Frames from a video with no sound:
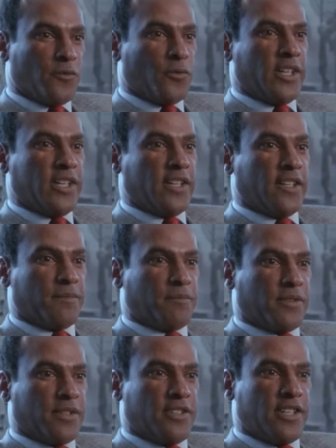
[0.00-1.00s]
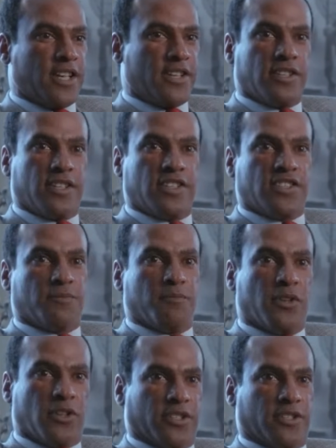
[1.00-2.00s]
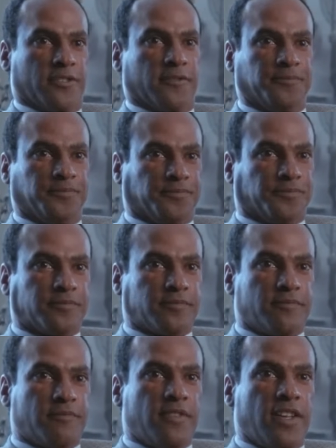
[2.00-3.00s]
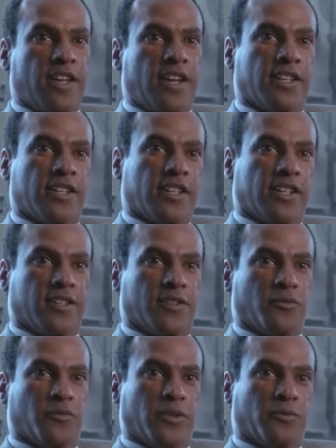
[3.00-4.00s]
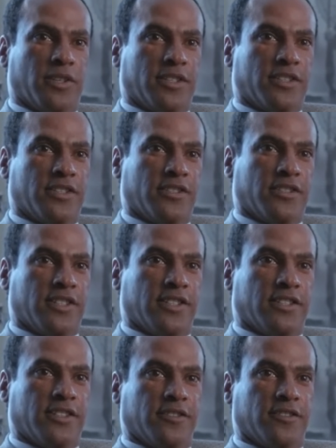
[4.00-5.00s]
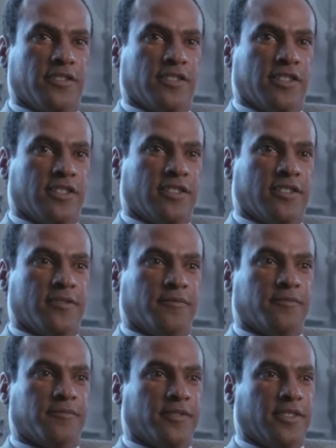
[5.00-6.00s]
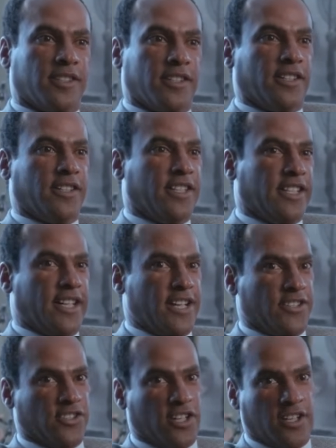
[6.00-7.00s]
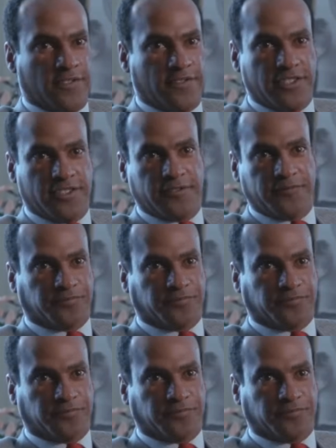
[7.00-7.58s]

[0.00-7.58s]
We protested his murder, and we went to the DA's office